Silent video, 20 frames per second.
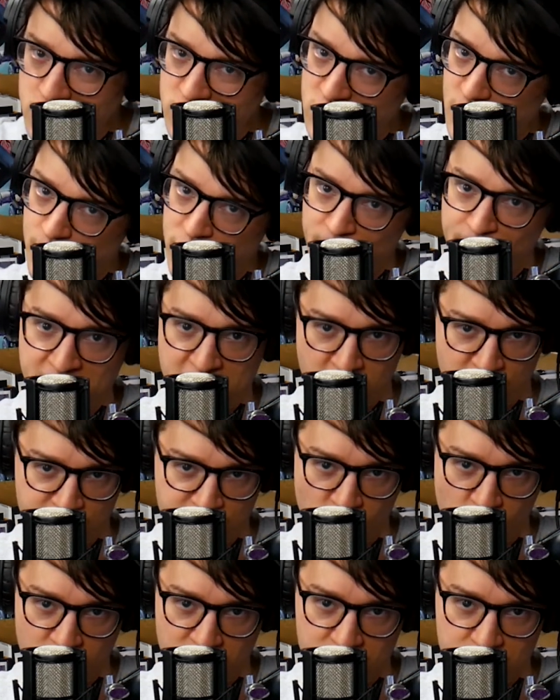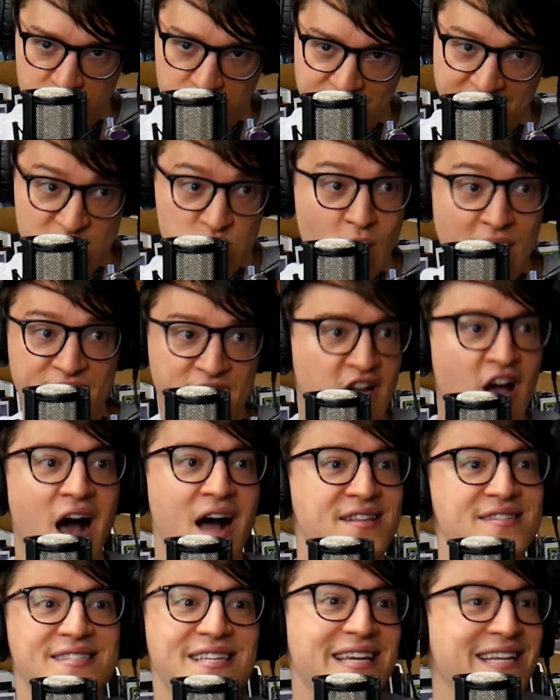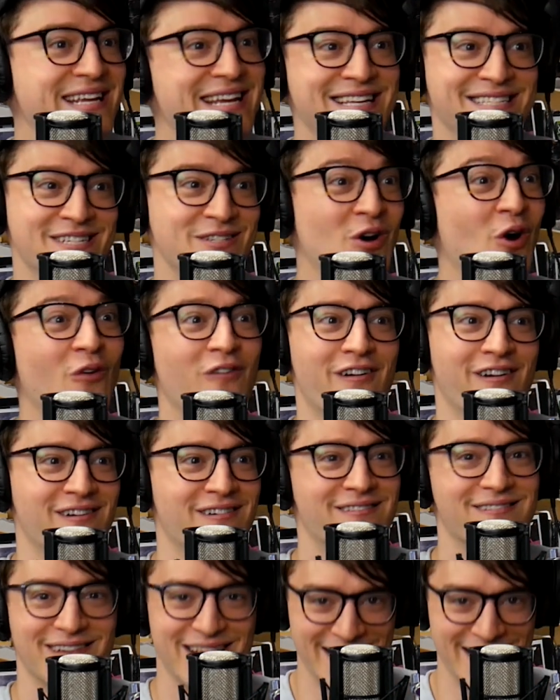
to prepare for it. That's right, the con scene isn't over.